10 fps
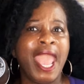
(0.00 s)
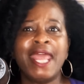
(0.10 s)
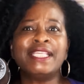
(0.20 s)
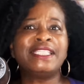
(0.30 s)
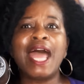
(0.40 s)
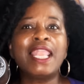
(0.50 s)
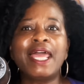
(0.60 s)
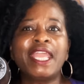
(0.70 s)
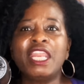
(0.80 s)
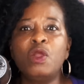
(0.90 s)
And it's not
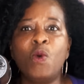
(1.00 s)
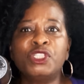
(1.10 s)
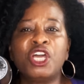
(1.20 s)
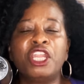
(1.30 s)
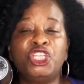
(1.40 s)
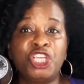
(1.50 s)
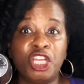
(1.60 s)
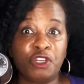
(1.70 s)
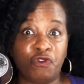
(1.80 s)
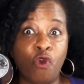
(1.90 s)
like anyone's going to
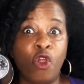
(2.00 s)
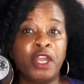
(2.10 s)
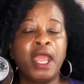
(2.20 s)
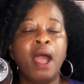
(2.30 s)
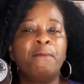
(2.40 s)
judge her for it.